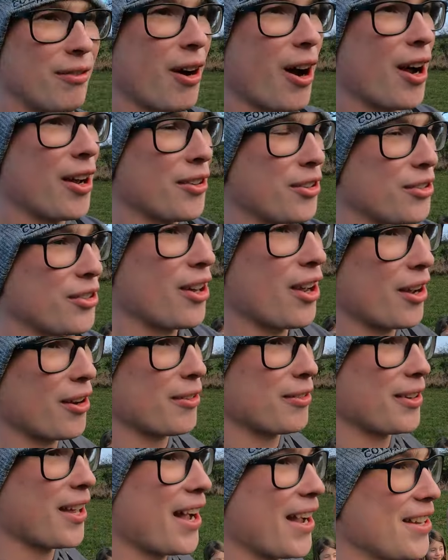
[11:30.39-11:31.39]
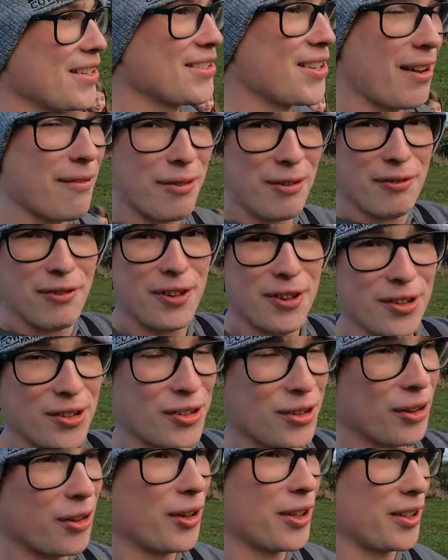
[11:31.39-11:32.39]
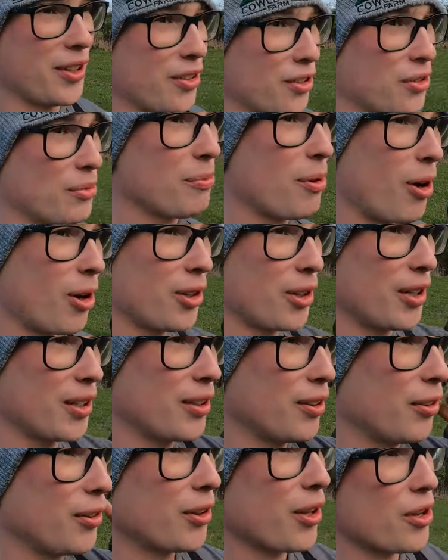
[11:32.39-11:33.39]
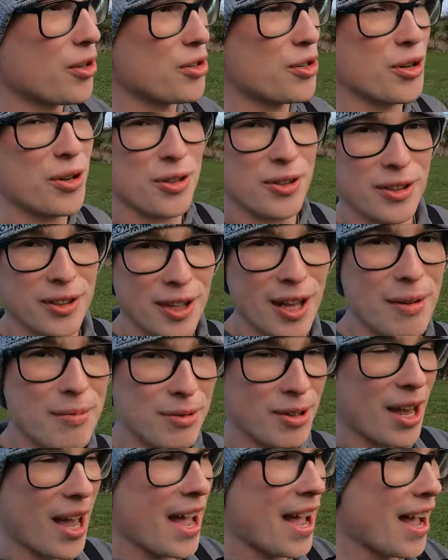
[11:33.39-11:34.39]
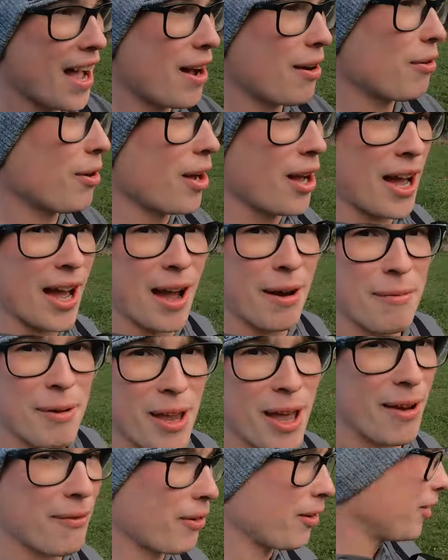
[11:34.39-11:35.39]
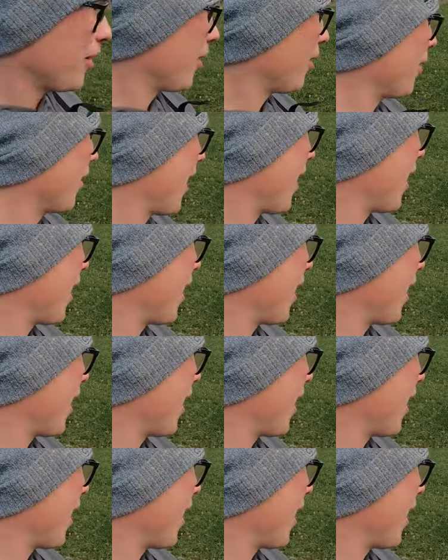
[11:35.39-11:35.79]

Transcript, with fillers: Right, so that is everything sorted this morning. All those ewes and lambs are out, and we have a little